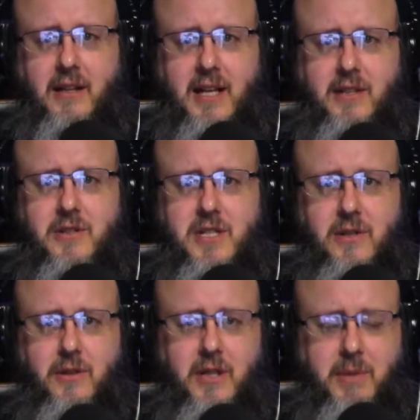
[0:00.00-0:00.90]
Like, there's
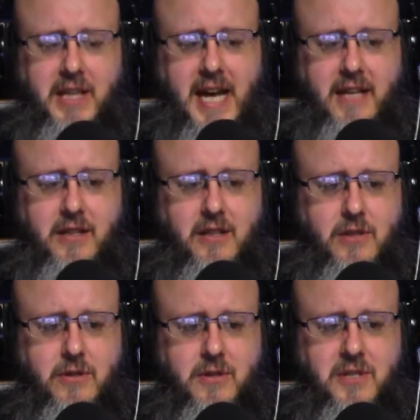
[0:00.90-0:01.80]
still going to be that in the
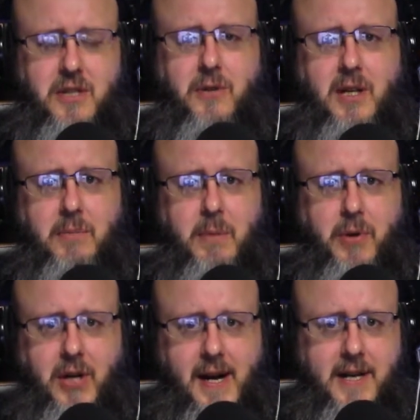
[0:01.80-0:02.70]
news. There's still going to be
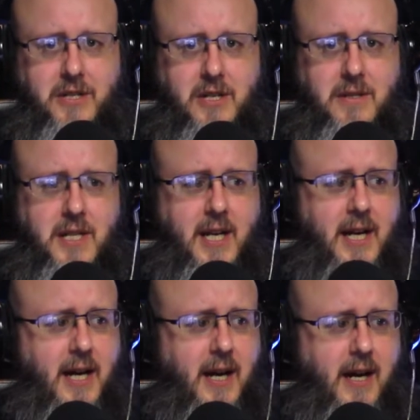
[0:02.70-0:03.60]
precautions.
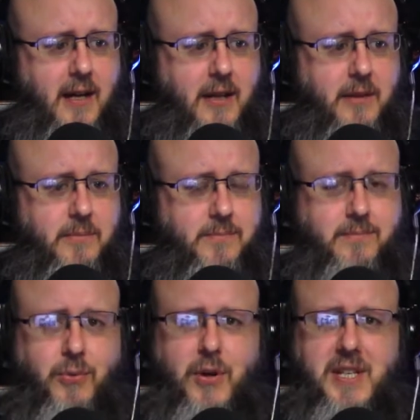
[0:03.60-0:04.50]

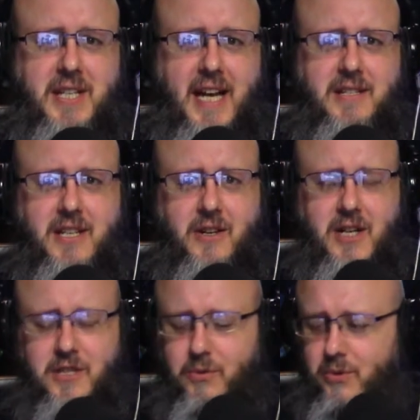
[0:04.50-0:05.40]
Boy, this got
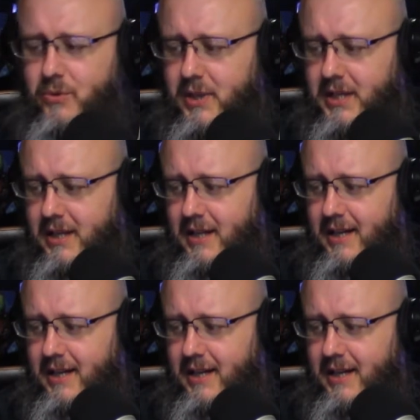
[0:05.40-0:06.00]
serious real quick.